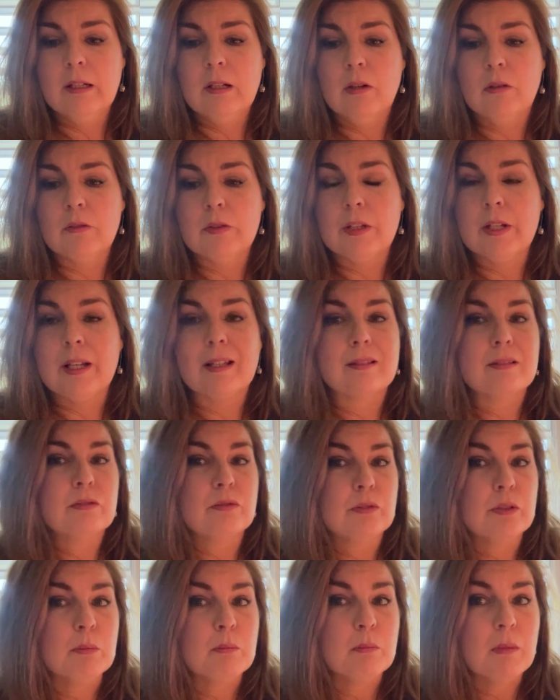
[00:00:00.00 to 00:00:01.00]
over the next
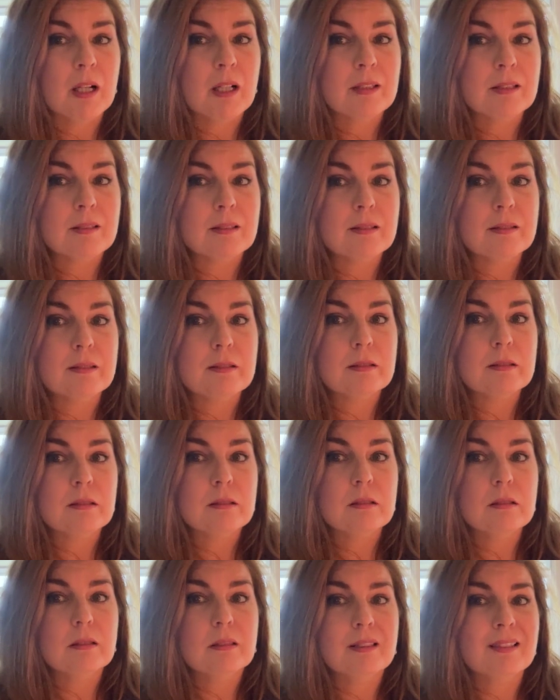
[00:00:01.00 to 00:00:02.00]
few months.
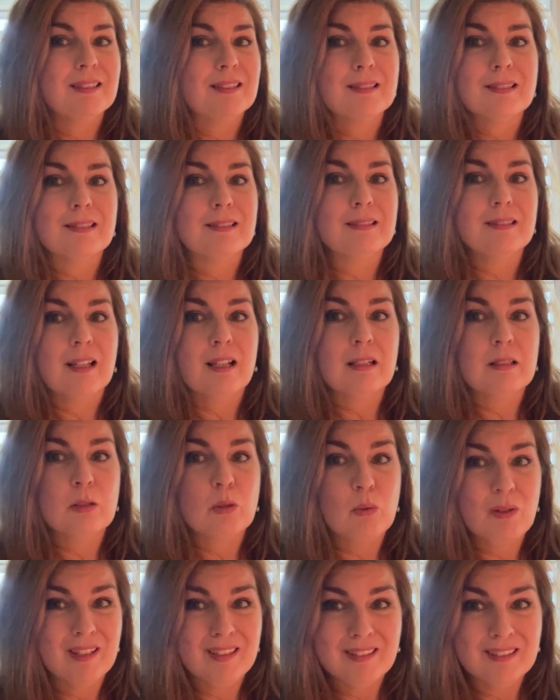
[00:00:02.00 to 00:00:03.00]
It's not
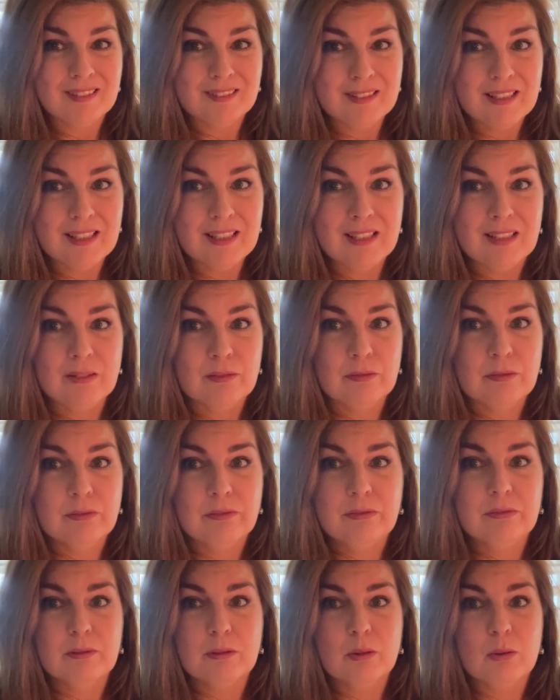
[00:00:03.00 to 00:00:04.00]
going to
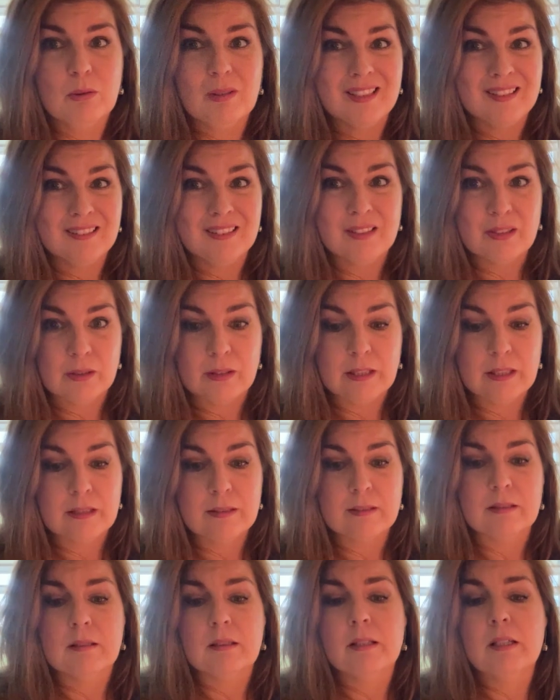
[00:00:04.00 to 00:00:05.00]
leave quickly or
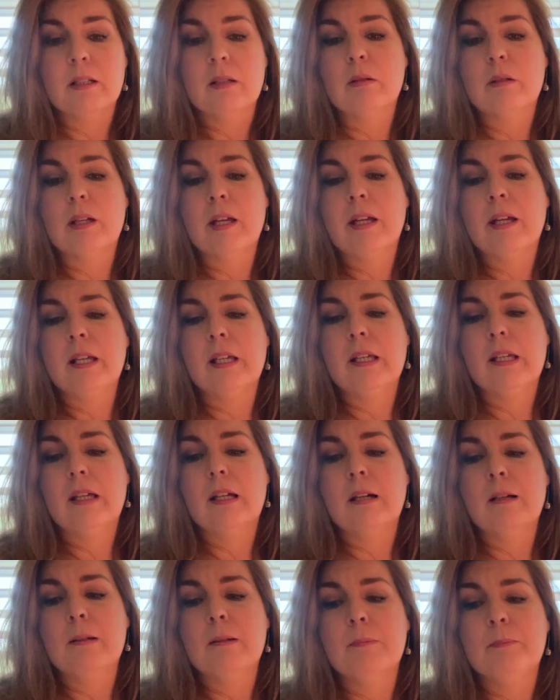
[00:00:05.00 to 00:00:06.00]
easily, okay?
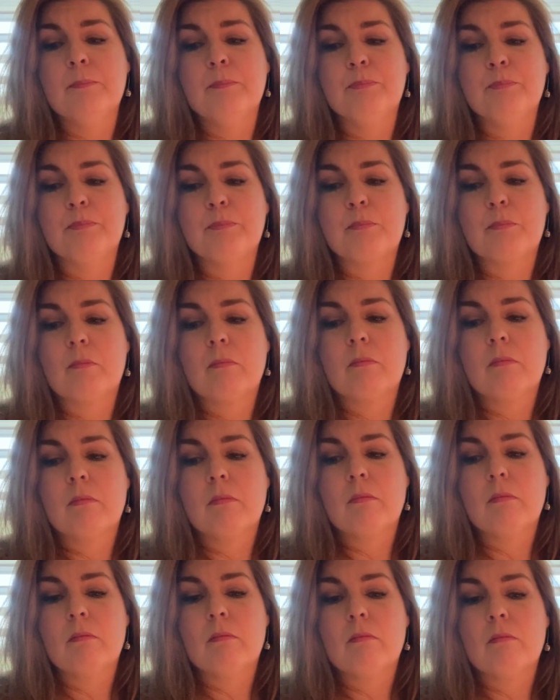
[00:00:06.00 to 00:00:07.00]
Um,
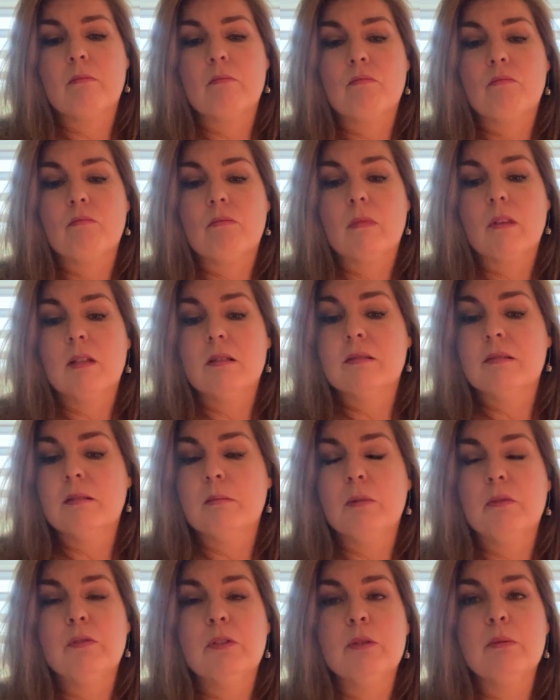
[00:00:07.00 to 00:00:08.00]

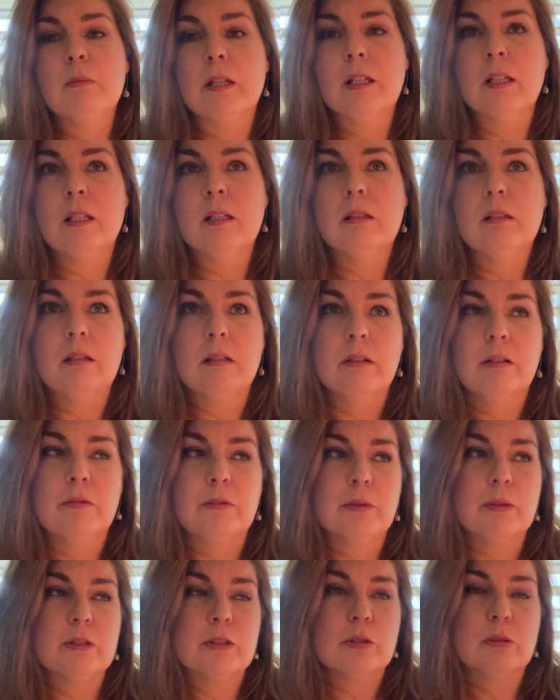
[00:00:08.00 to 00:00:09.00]
Some of you may, you know, if
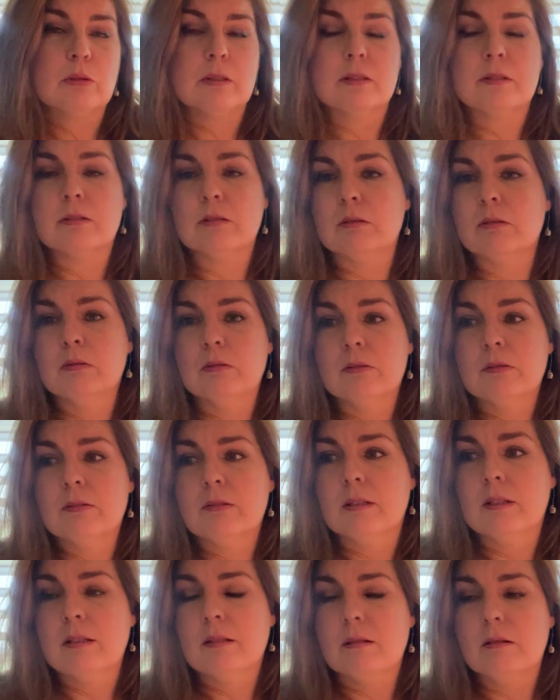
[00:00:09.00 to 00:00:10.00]
you're into crystals
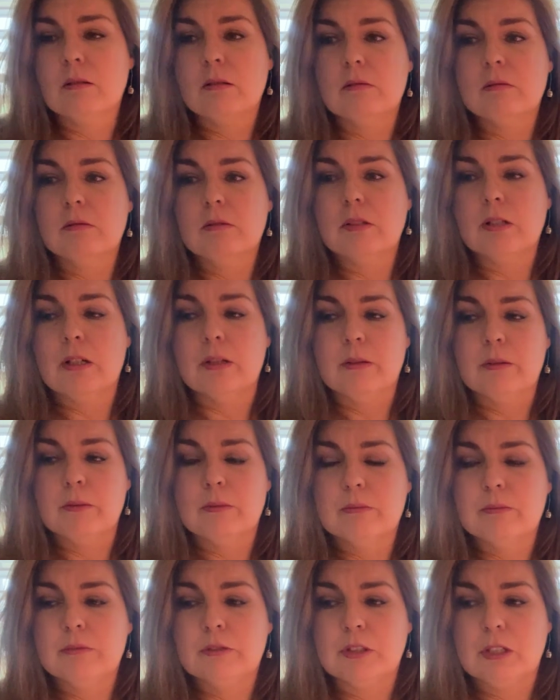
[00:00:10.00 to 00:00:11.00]
and, you
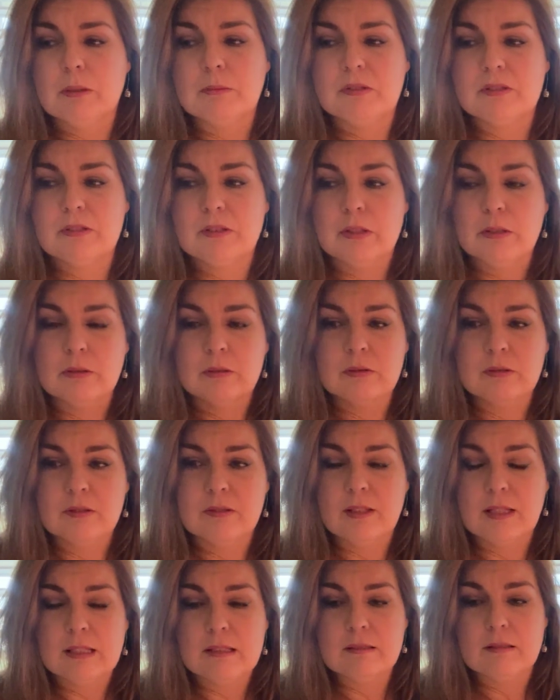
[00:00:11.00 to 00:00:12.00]
know, gemstones
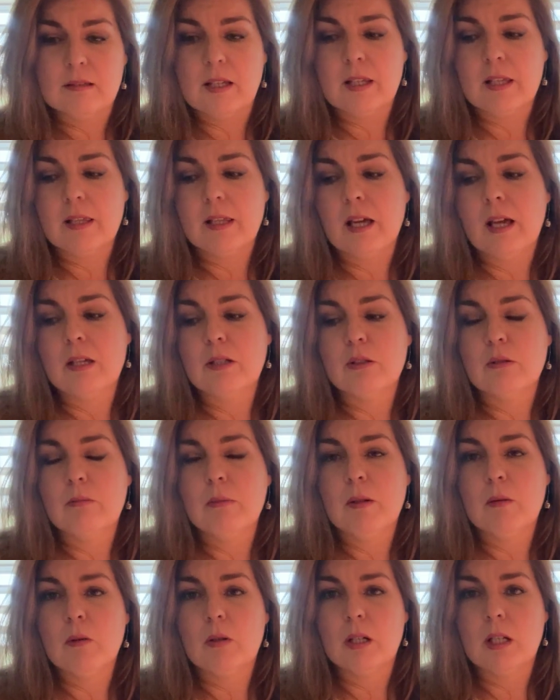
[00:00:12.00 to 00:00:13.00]
and things like that, you
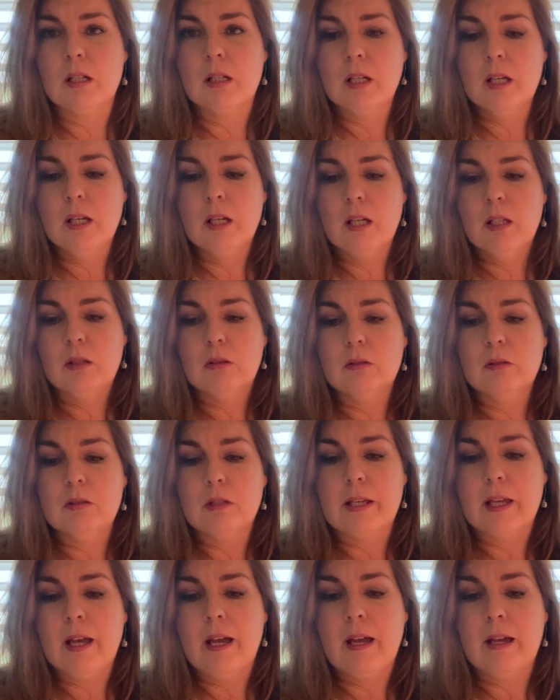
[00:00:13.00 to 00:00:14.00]
may want to
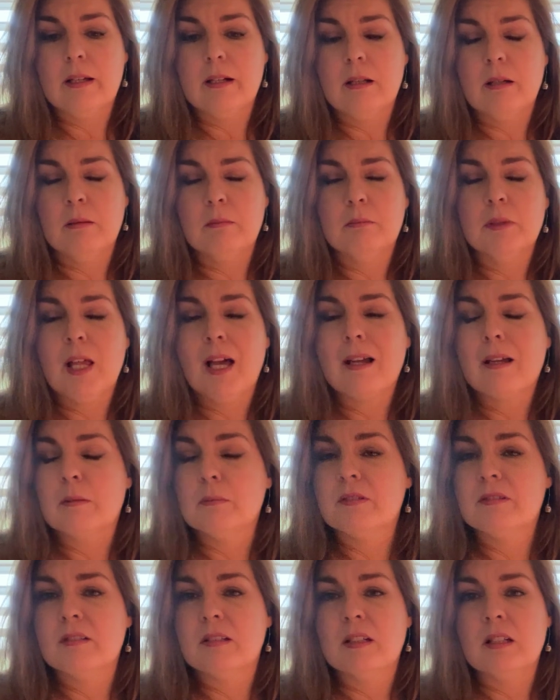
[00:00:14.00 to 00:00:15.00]
look at um, black
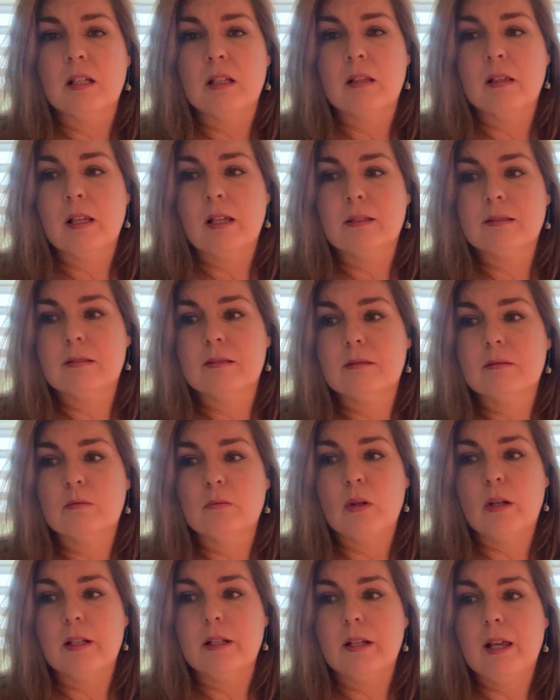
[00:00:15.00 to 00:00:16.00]
obsidian. That's
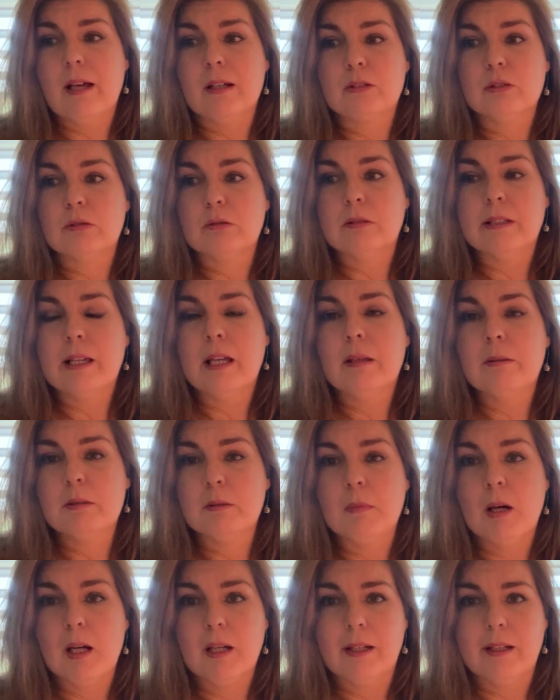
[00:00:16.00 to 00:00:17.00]
what actually came to
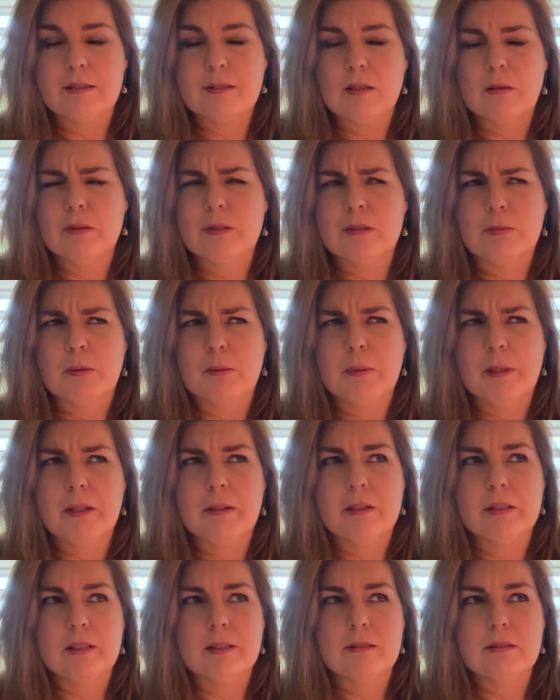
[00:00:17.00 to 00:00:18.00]
mind as I was
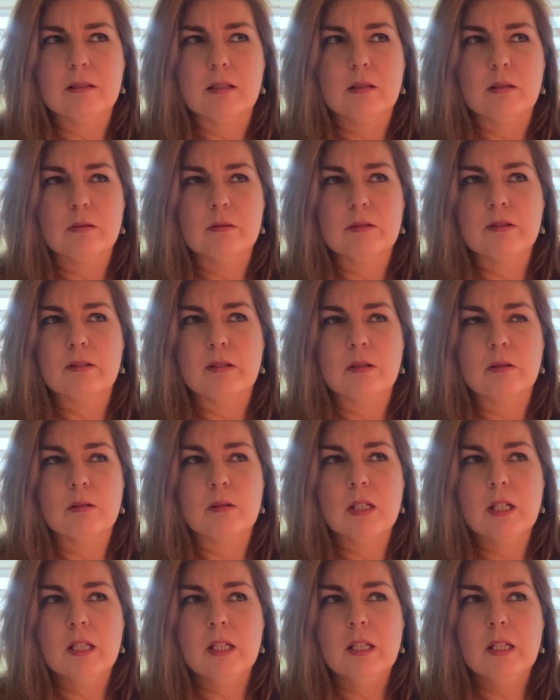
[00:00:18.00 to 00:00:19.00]
preparing these notes. So
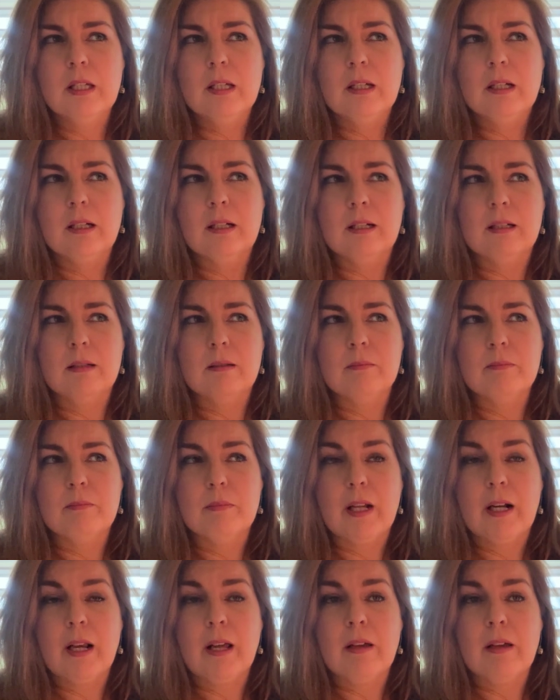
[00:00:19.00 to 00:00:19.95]
um, I